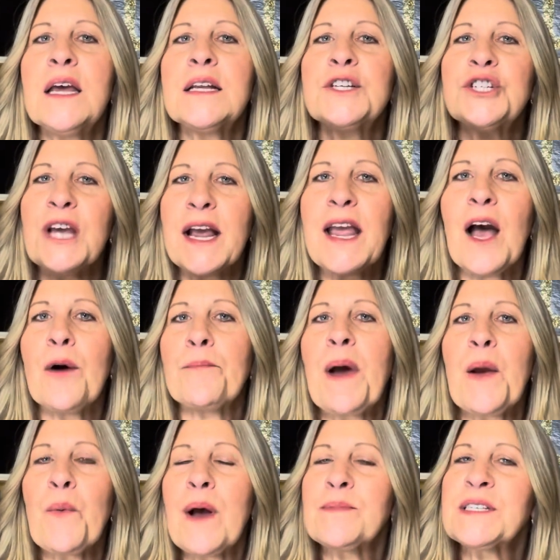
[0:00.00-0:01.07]
Check out
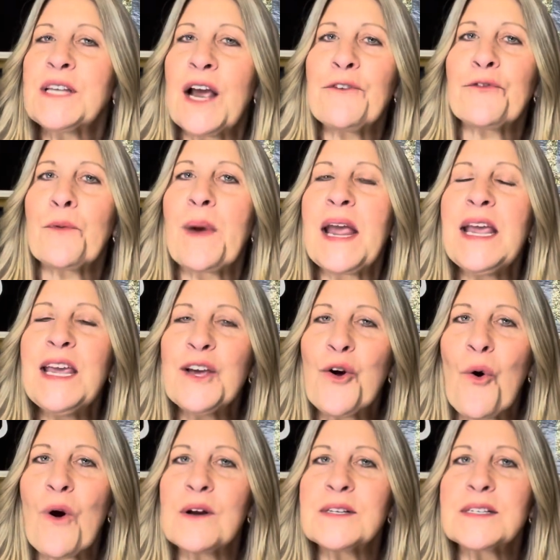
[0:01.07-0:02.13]
my website for my
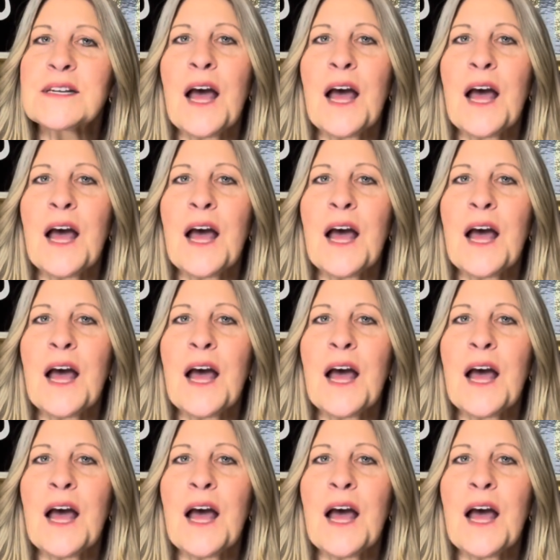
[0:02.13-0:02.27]
e-course.